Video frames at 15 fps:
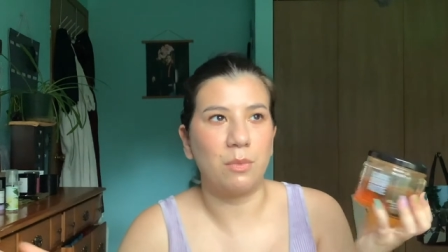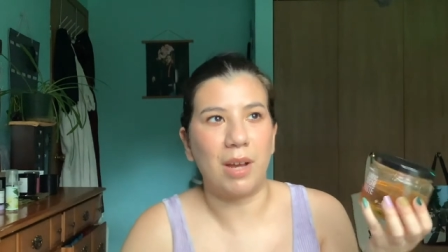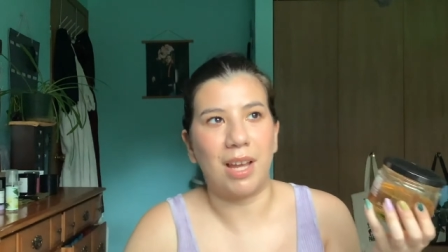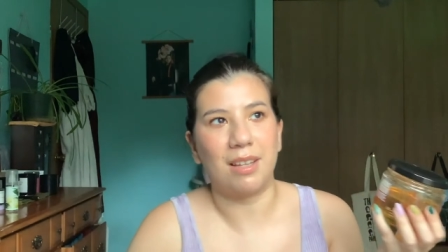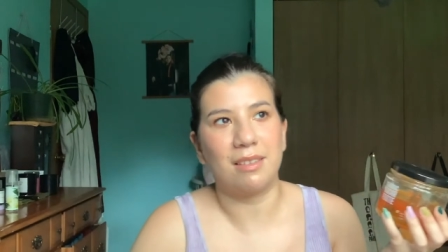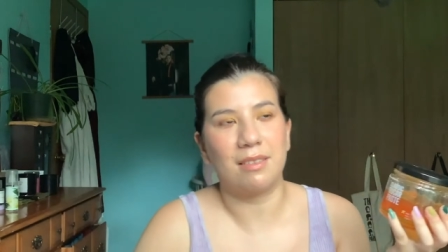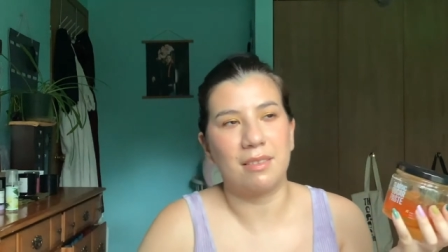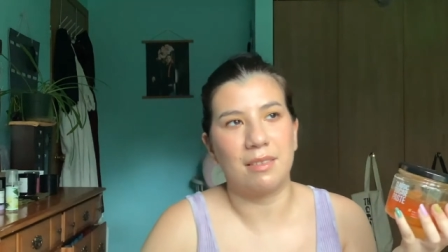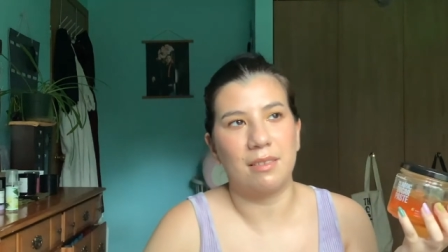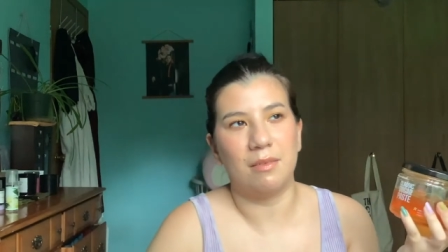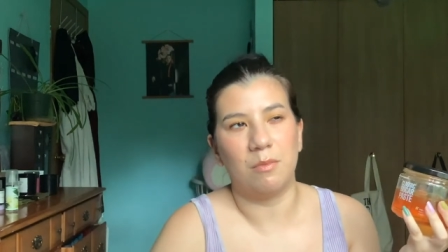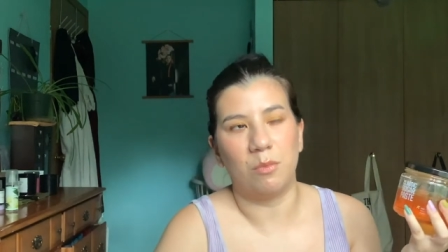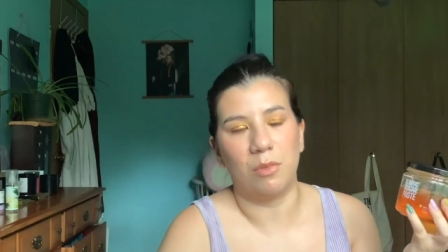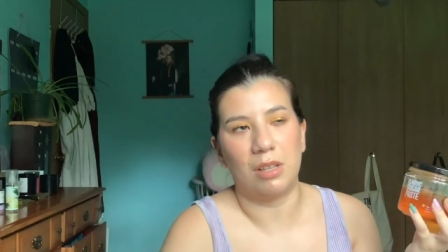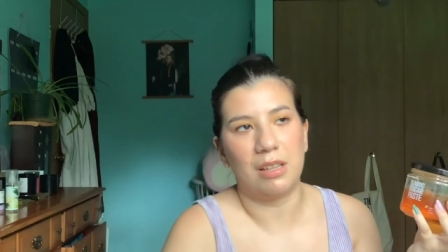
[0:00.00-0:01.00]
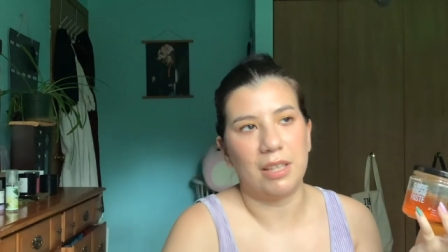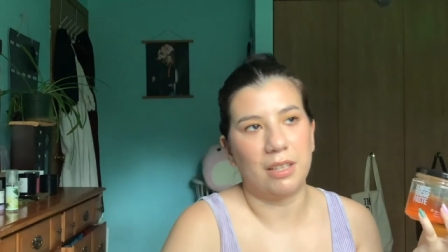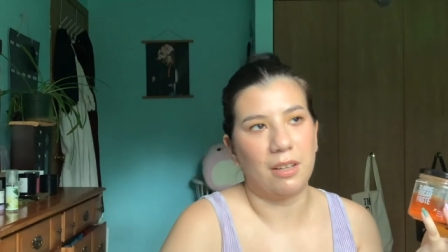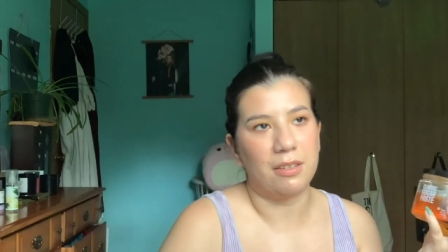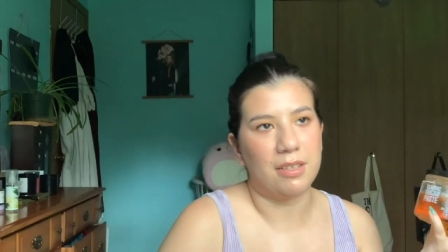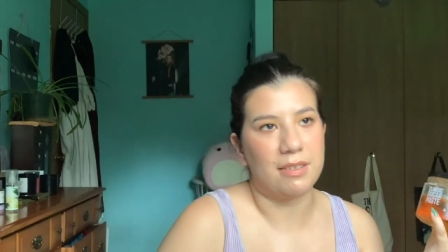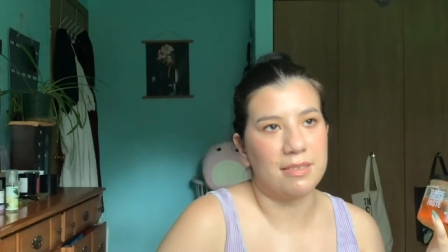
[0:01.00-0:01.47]
Wax will cling
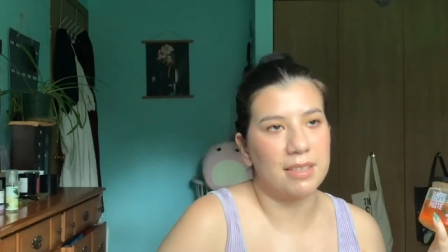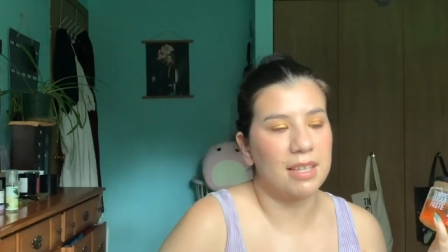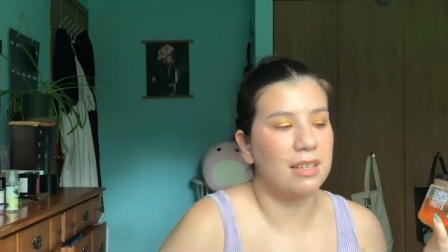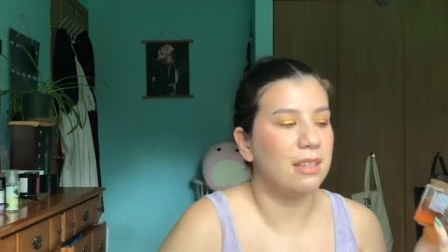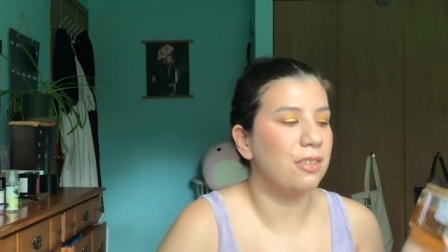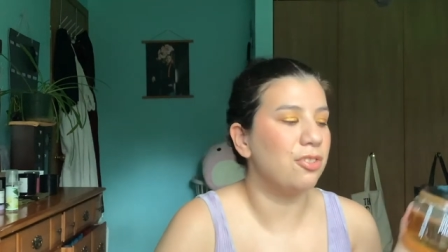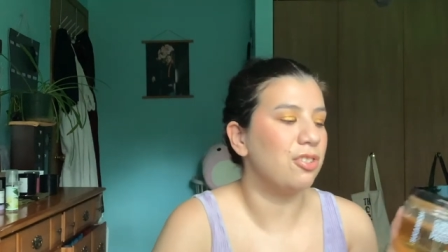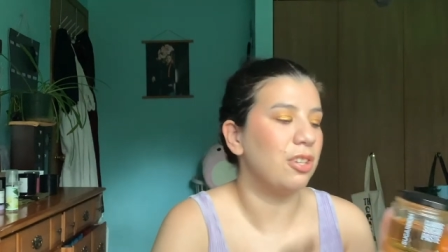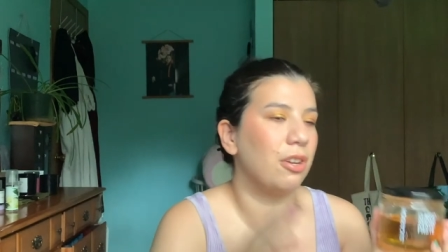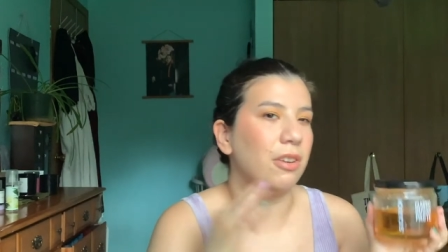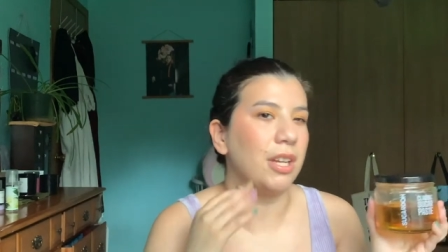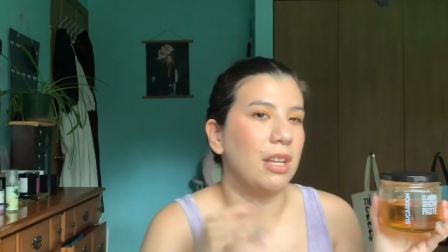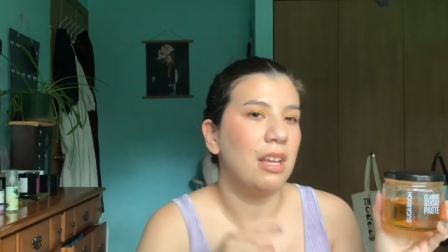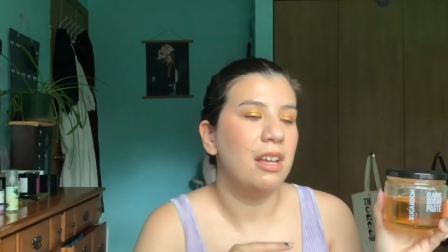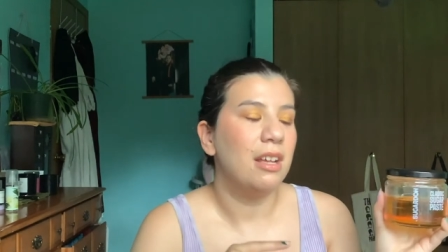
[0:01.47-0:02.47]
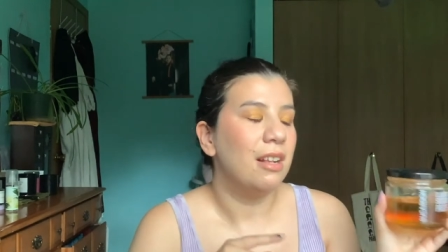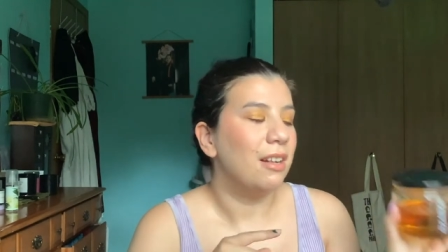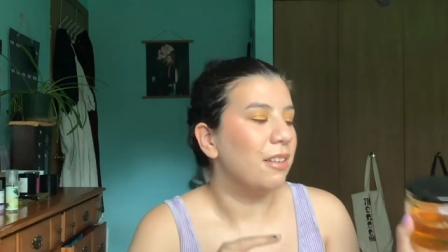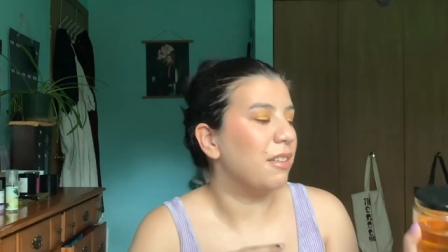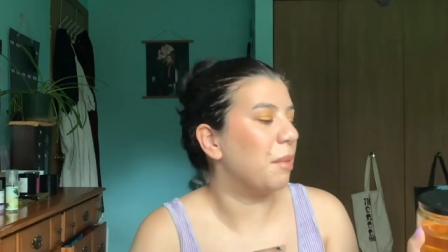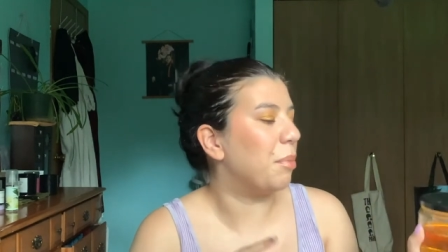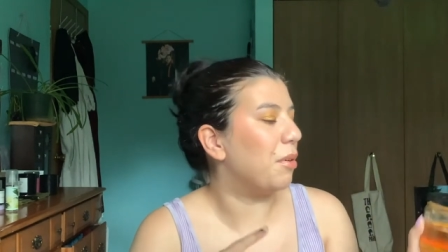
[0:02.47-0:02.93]
onto skin. Sugaring
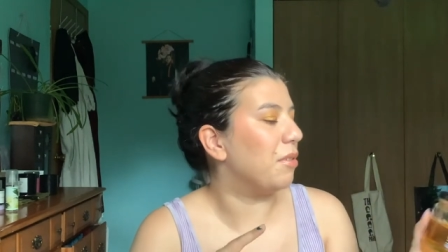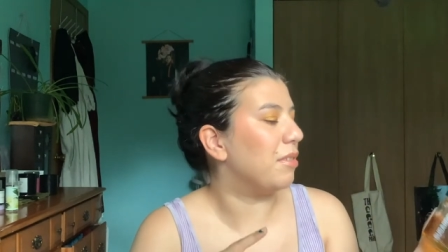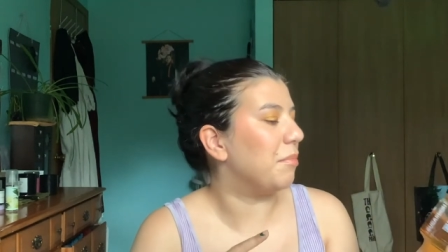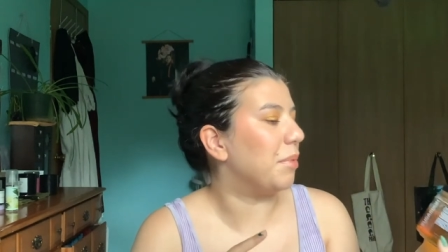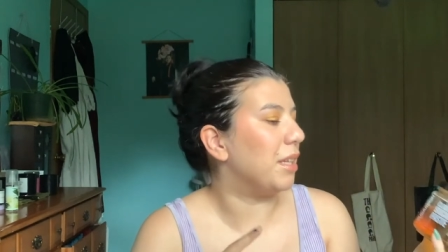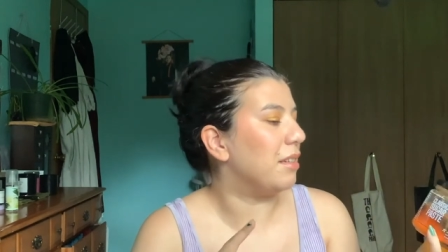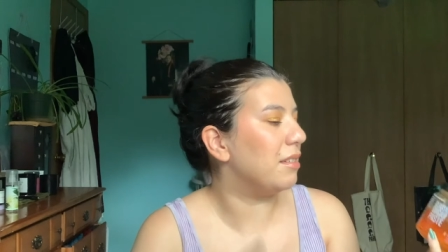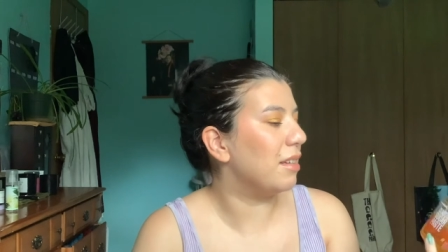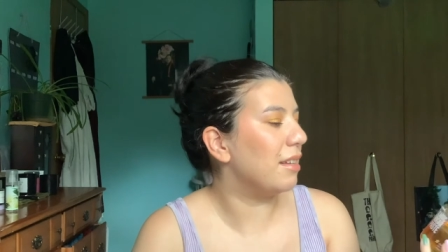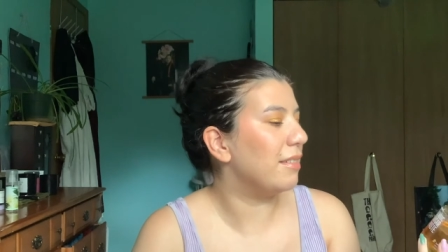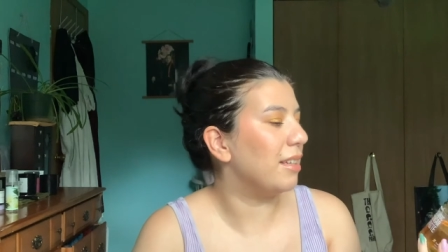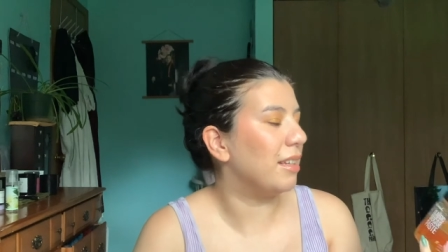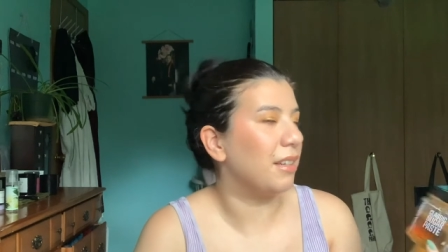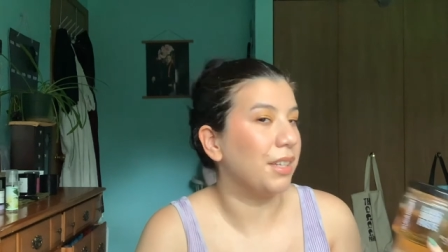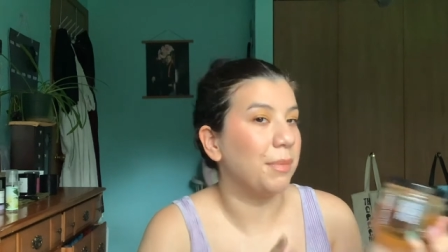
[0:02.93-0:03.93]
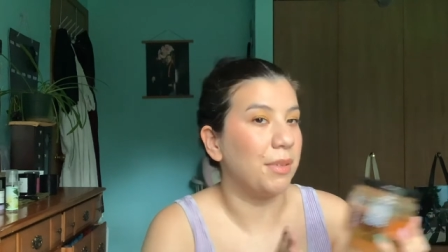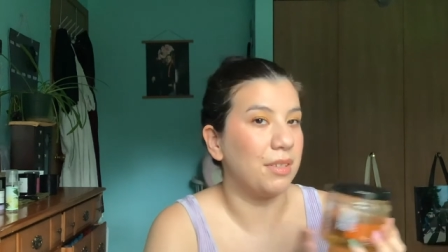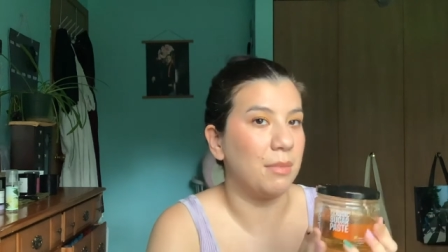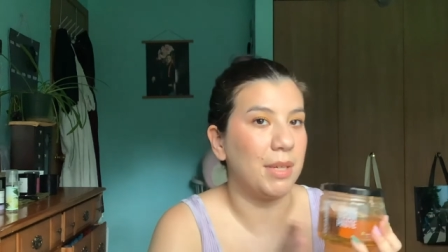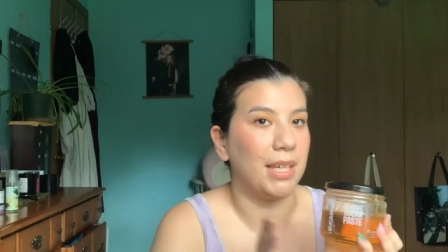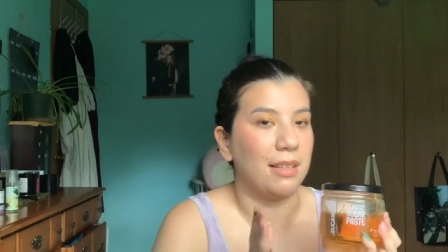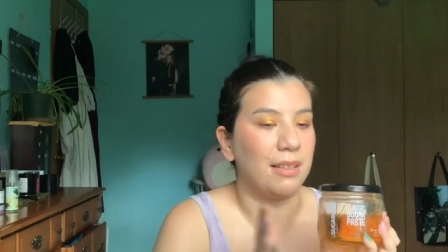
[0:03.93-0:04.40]
supposedly doesn't, and it's supposed
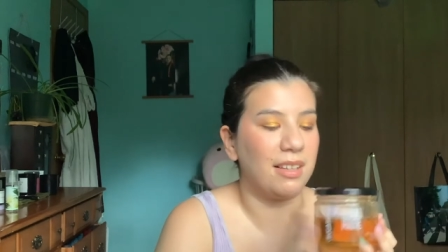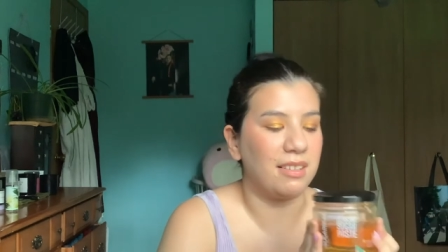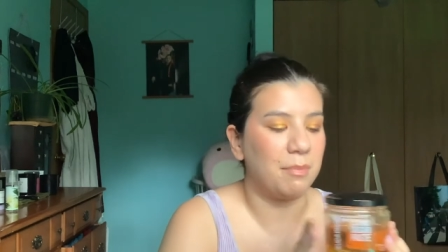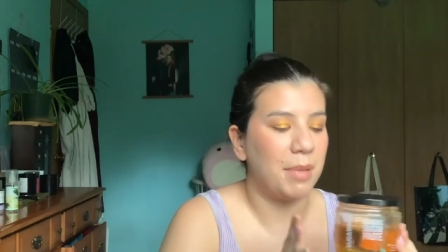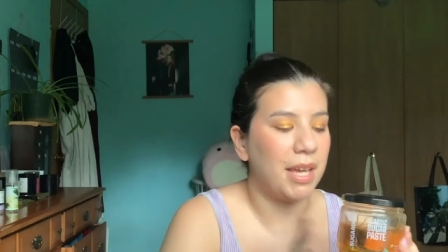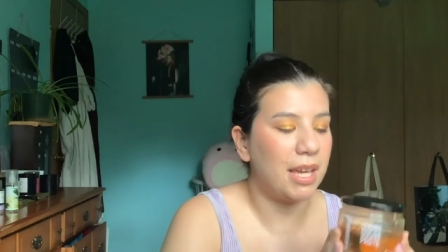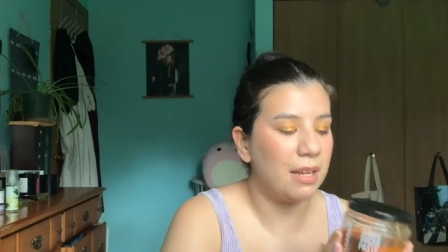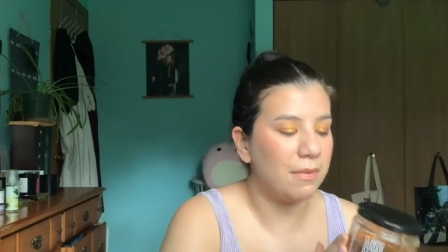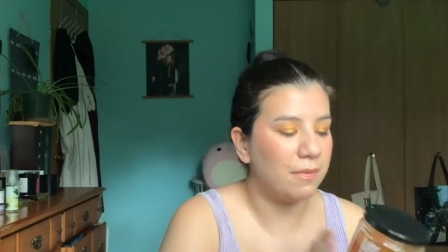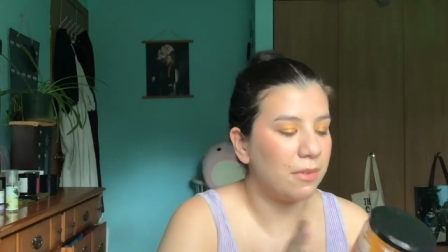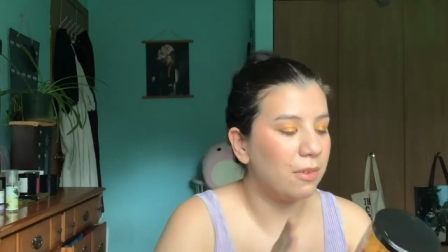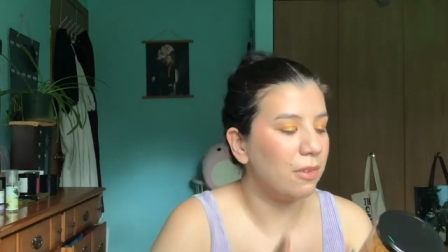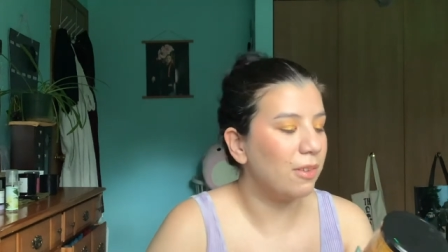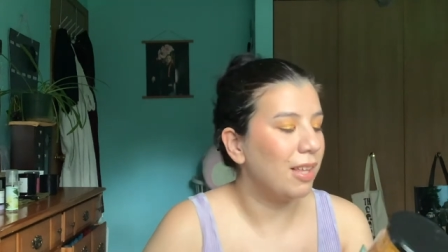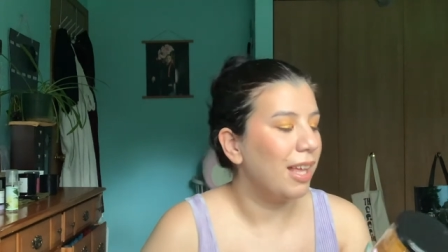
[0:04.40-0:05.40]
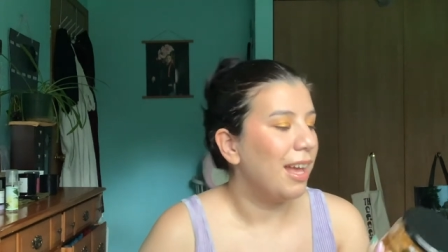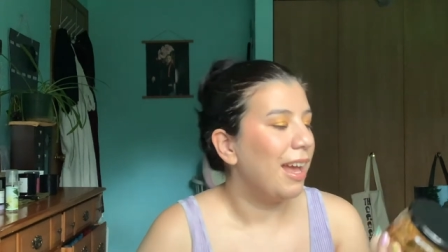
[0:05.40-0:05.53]
to make it less painful.